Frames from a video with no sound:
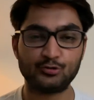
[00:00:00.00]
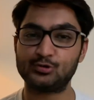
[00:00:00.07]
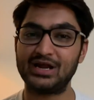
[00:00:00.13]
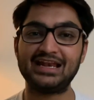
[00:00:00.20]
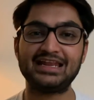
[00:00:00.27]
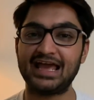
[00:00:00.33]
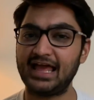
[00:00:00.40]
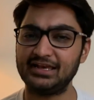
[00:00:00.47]

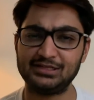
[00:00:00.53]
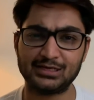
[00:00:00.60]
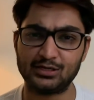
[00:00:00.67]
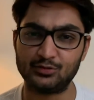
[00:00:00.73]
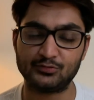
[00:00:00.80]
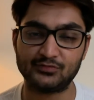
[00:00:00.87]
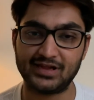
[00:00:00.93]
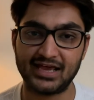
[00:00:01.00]
Red and
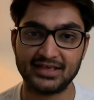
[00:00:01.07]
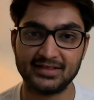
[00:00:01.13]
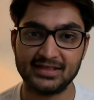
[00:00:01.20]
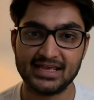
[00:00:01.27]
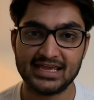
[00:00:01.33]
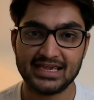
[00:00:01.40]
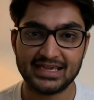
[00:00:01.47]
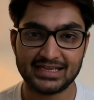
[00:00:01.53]
yellow flag.
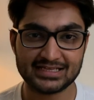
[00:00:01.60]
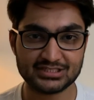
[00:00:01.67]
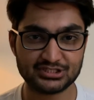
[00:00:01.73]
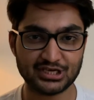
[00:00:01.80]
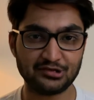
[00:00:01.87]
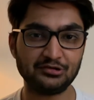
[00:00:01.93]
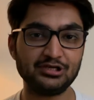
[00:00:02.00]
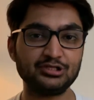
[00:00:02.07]
It is
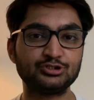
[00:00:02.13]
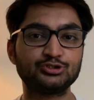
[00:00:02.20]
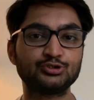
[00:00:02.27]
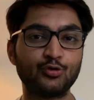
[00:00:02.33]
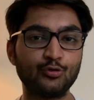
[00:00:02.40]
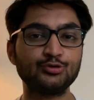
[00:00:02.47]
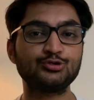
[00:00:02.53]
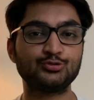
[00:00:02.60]
generally
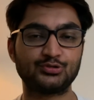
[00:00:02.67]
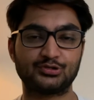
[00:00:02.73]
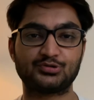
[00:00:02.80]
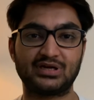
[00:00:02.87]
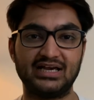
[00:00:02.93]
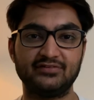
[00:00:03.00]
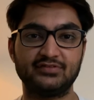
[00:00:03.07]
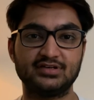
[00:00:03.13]
shown to the
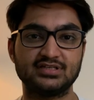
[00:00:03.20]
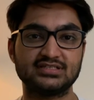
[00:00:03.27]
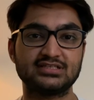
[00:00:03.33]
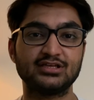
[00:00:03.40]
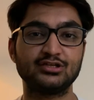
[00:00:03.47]
drivers